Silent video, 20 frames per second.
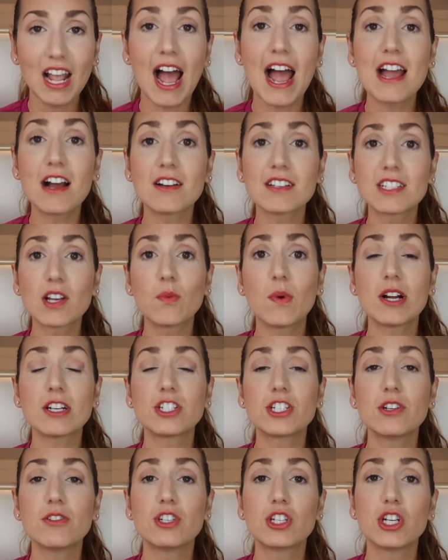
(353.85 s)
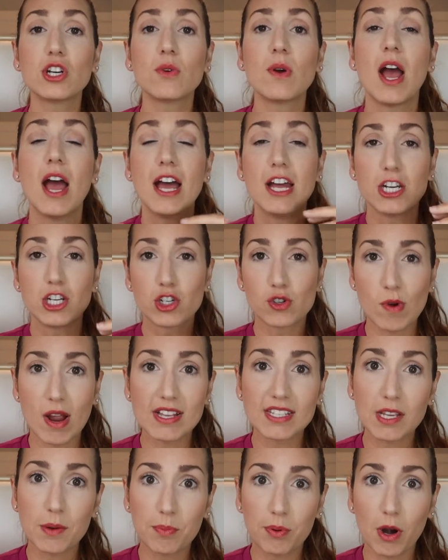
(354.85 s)
I also want you to
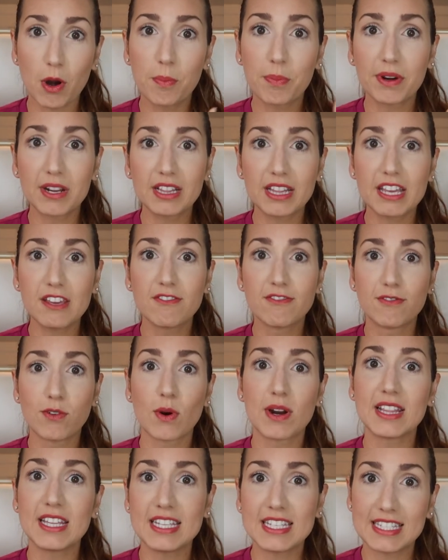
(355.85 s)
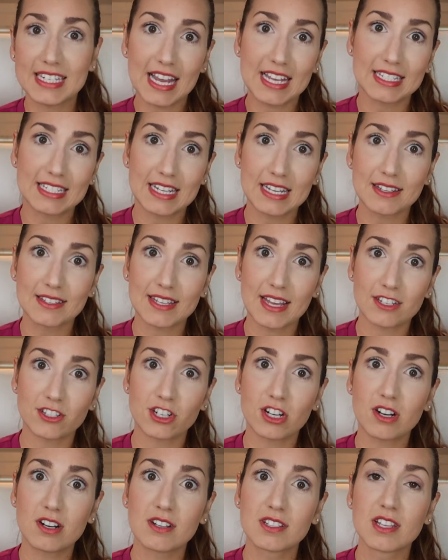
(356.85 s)
dress appropriately for these testing
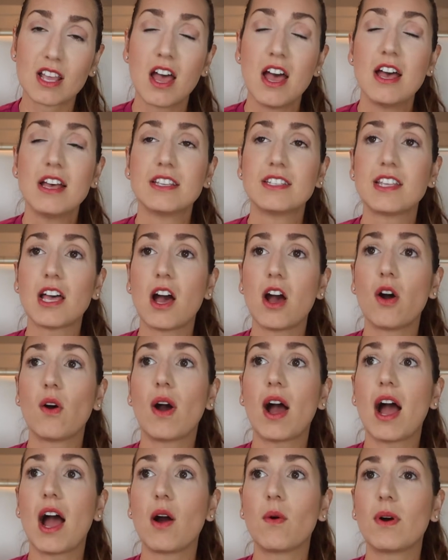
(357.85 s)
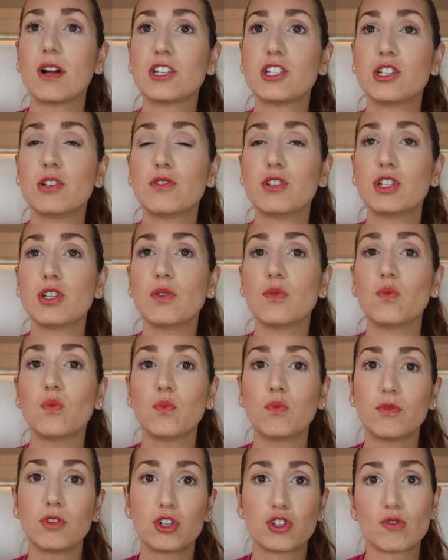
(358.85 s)
centers. So I want you
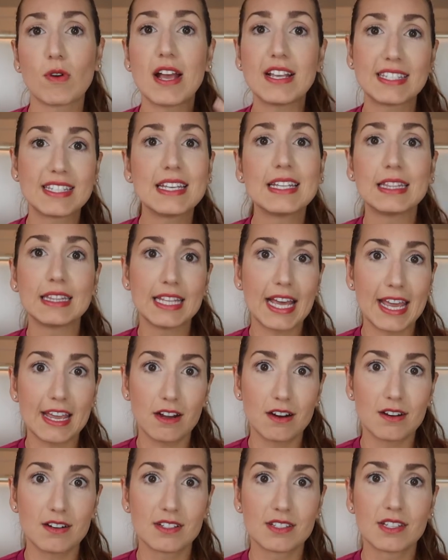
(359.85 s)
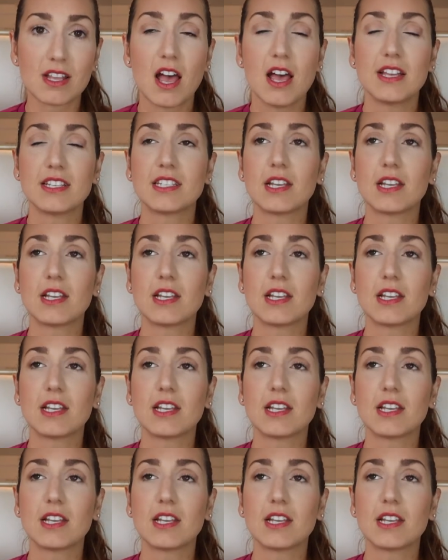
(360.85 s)
to dress in layers.